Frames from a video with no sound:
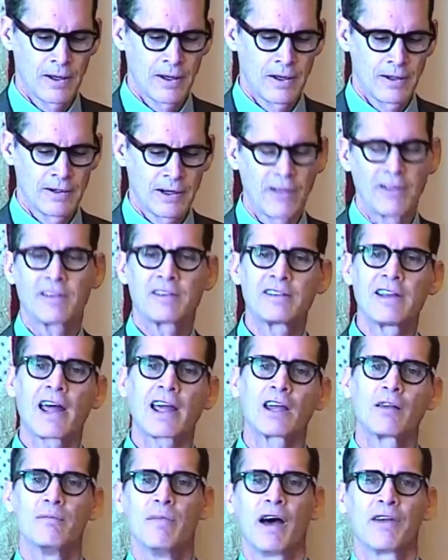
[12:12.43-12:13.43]
Now, the
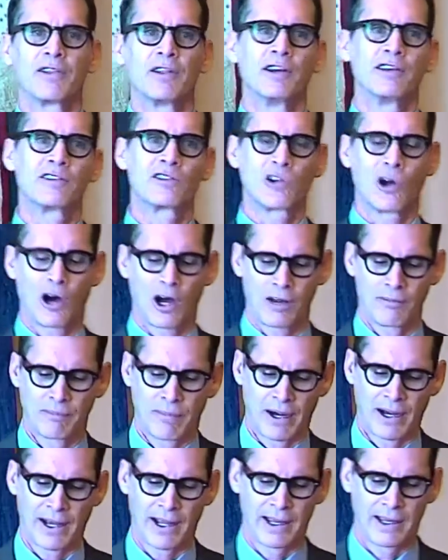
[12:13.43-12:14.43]
second method is taught
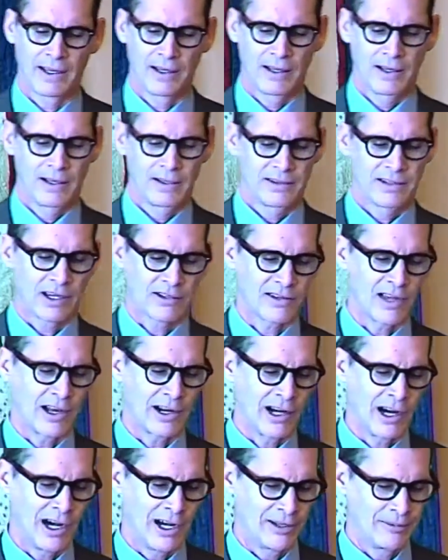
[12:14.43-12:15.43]
by Thich Nhat
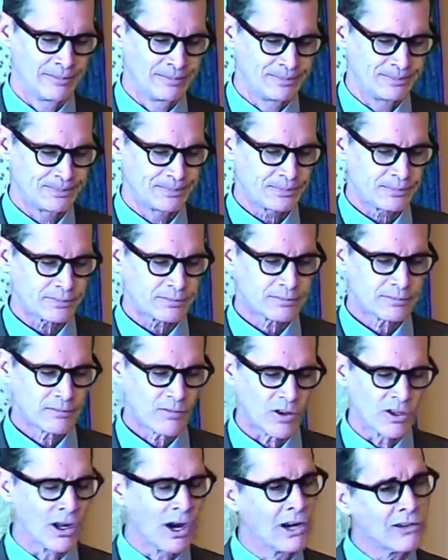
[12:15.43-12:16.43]
Hanh.
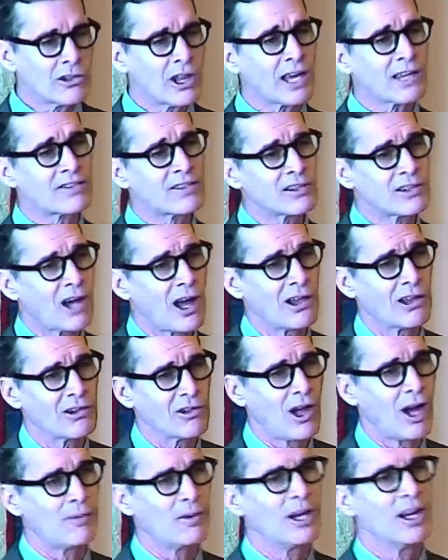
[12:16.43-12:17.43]
Now, unlike the Dalai
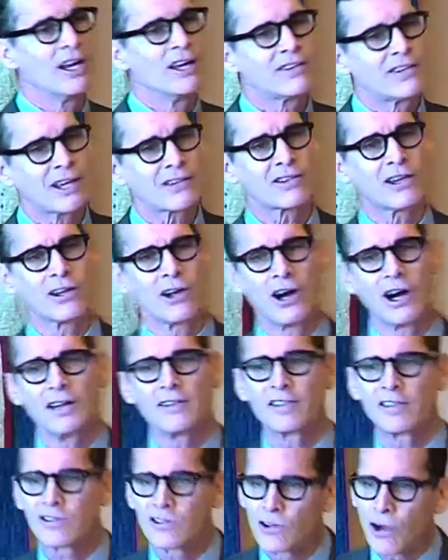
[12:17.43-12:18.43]
Lama, Thich Nhat Hanh
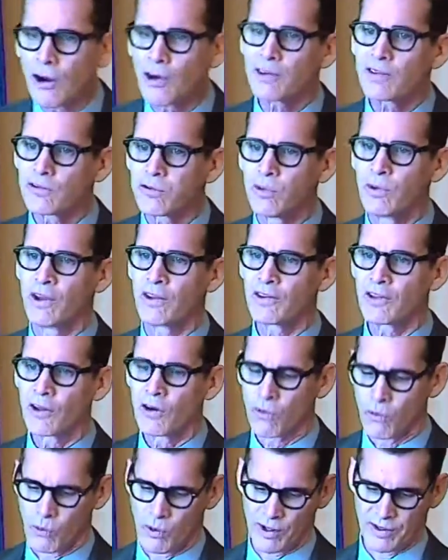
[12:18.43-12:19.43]
starts with
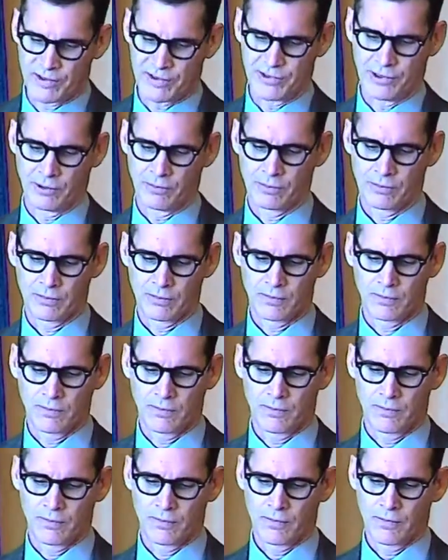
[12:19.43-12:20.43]
wisdom.
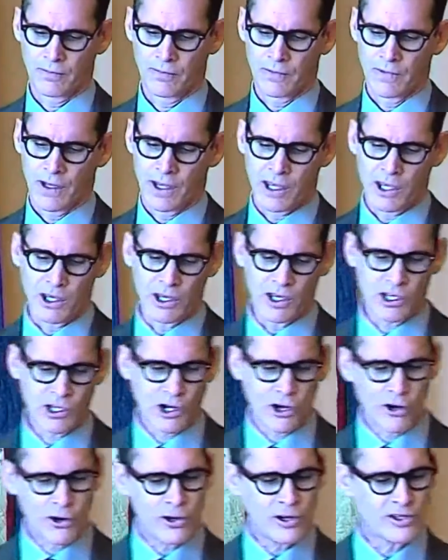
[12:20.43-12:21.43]
He
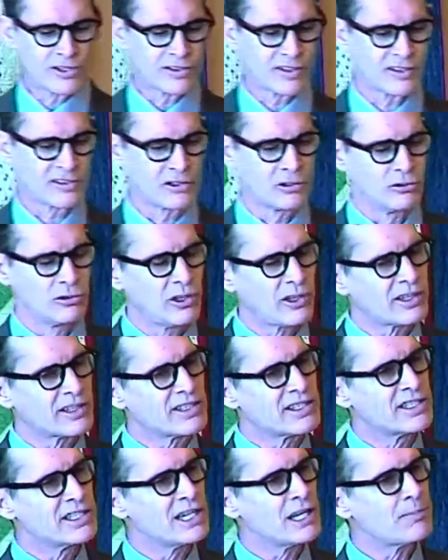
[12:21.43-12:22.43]
encourages us to
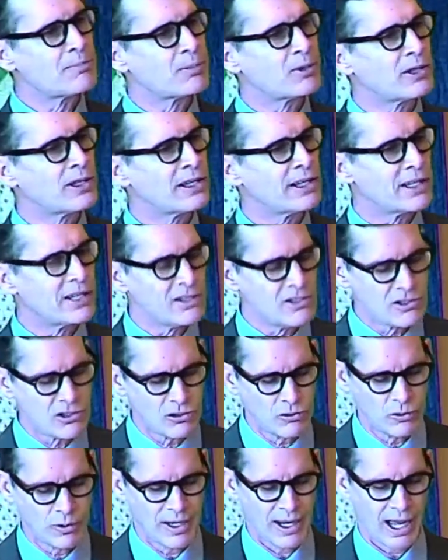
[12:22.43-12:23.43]
look deeply
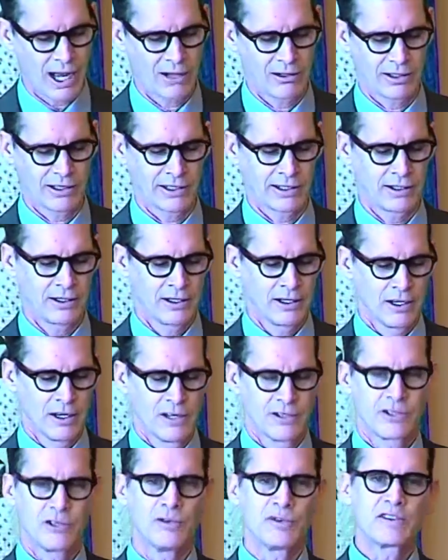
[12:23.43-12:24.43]
into reality,
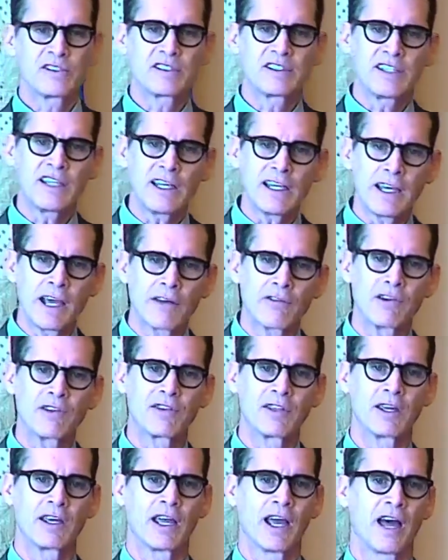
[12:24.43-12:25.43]
to see
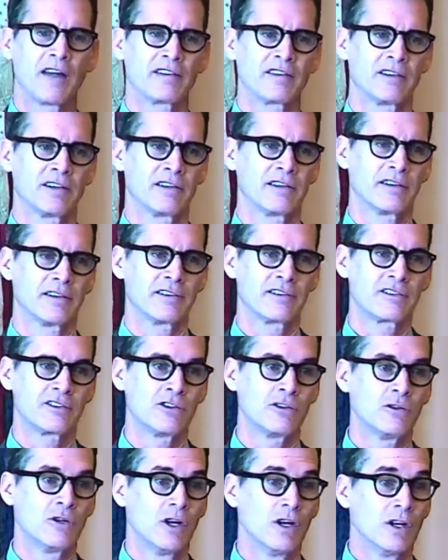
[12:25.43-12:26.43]
everything as it is,
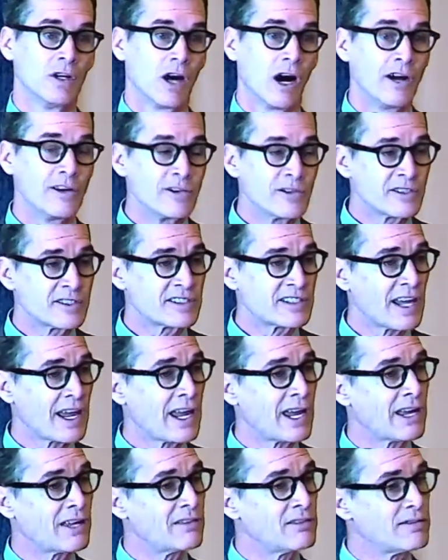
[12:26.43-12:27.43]
to
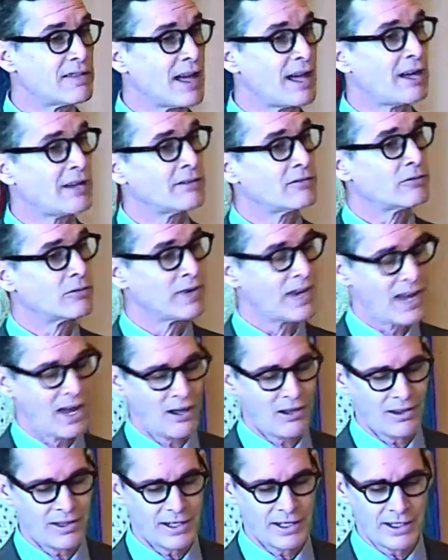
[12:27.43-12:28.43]
understand that
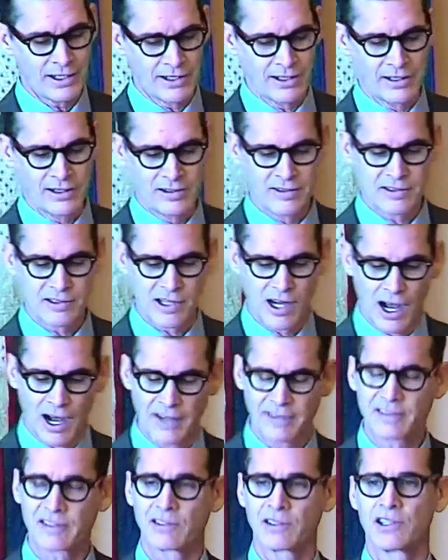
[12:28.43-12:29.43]
reality is
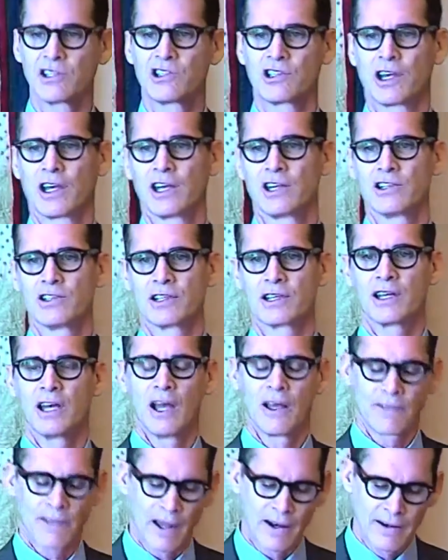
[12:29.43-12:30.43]
constantly changing,
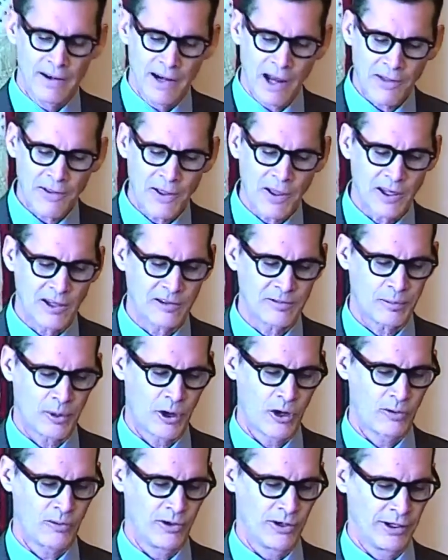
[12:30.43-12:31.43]
that nothing is
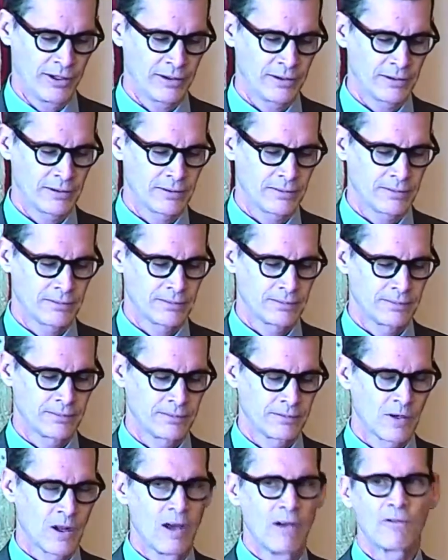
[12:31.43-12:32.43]
permanent.
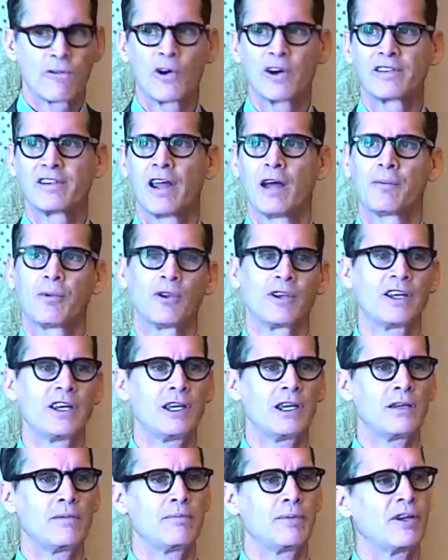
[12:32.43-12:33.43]
For example,
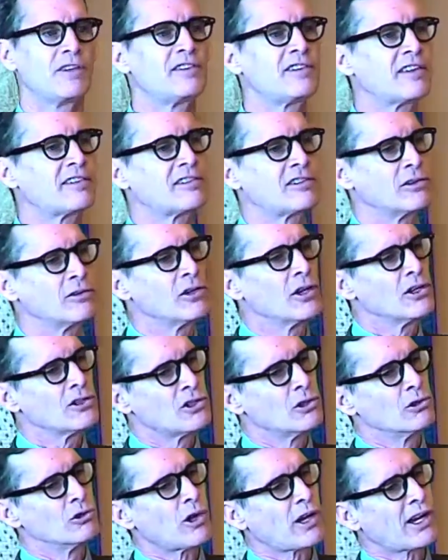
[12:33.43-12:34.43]
he bids us to
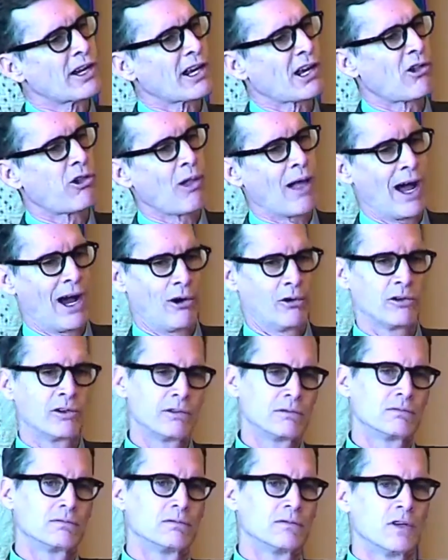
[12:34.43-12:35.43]
look at a cloud.
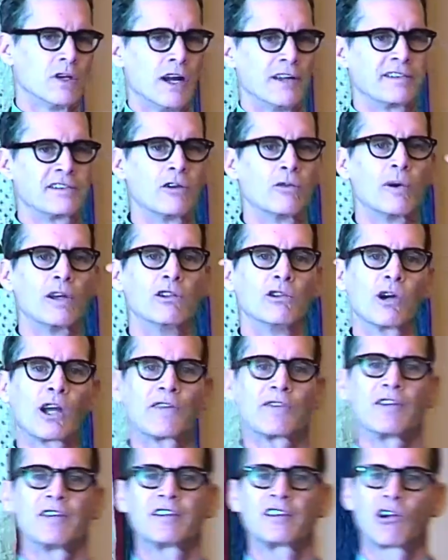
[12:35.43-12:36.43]
And so we look
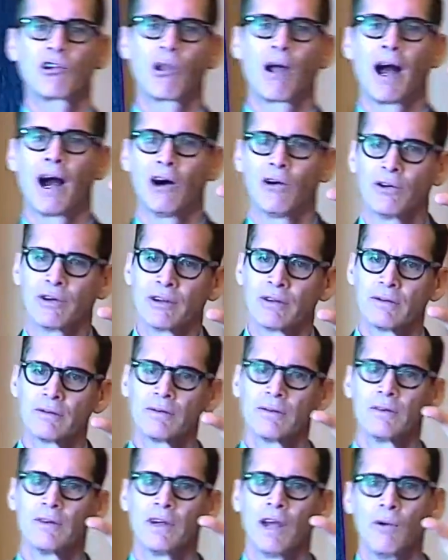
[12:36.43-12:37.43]
at this cloud,
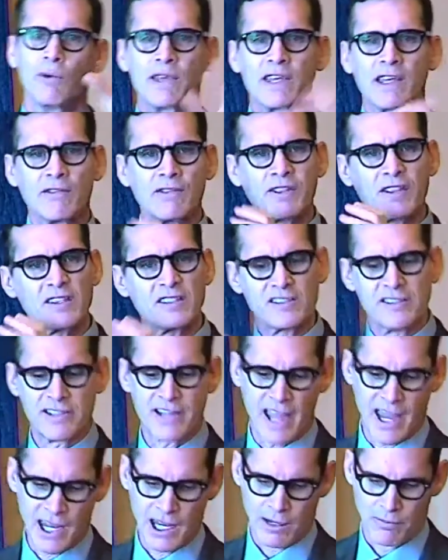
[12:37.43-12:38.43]
and we give it this
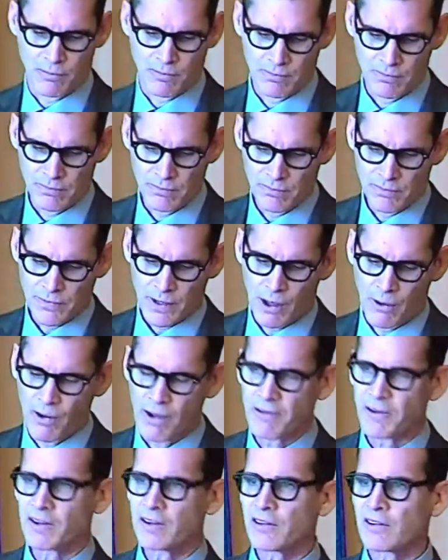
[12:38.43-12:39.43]
name, and we
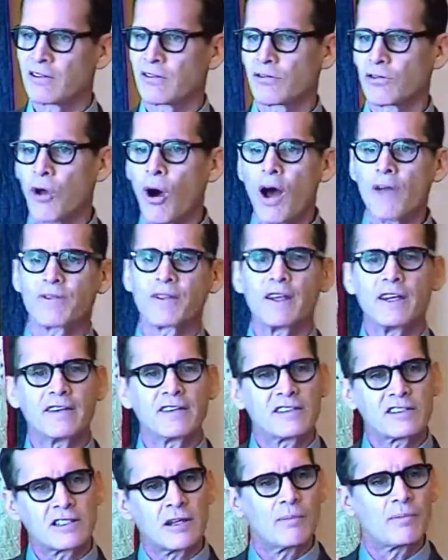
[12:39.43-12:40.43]
have this thought that
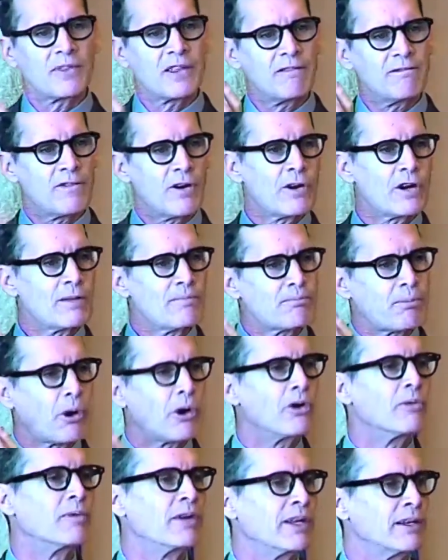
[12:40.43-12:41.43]
it's something very
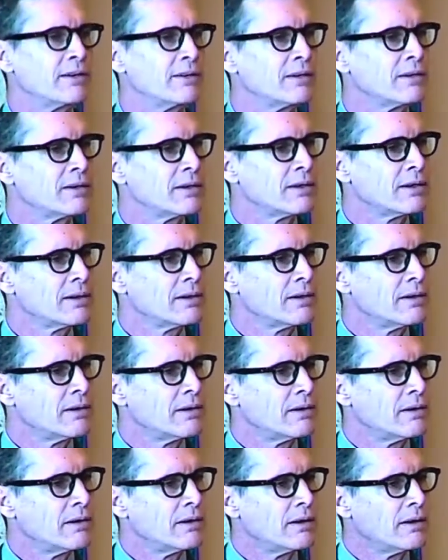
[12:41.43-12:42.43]
permanent.
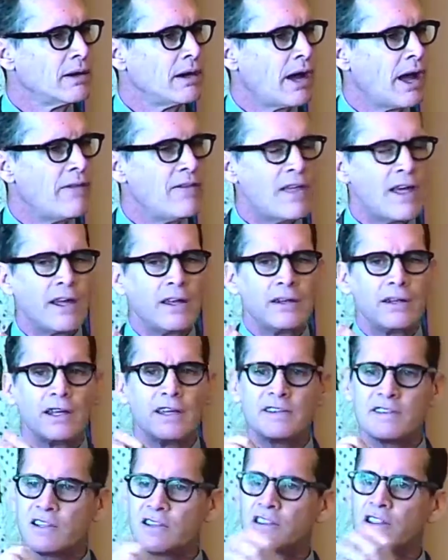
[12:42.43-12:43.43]
And then
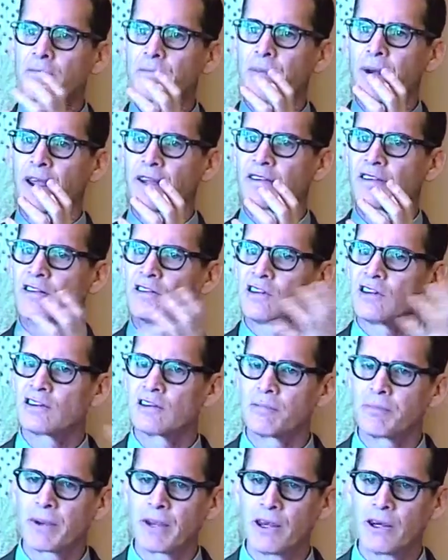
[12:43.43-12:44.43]
it dissipates and
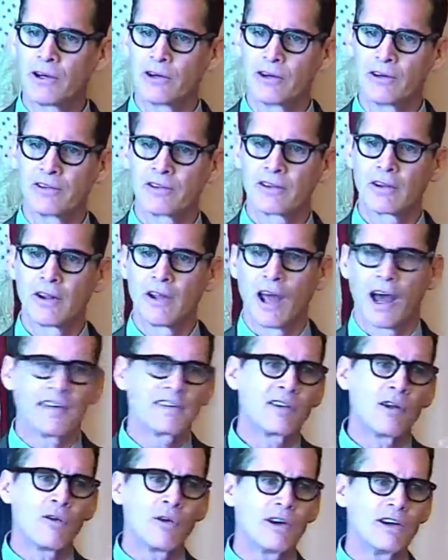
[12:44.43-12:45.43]
disappears, as
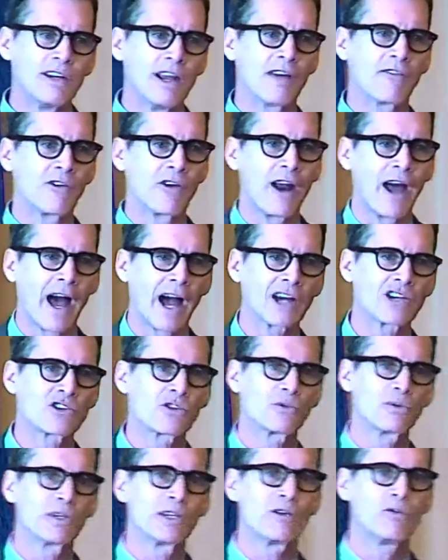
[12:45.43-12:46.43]
though it never
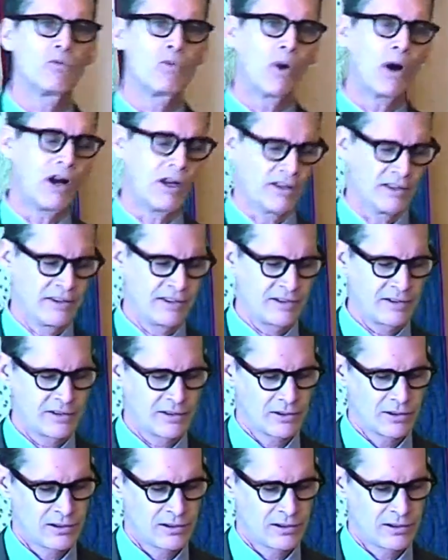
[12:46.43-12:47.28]
actually was.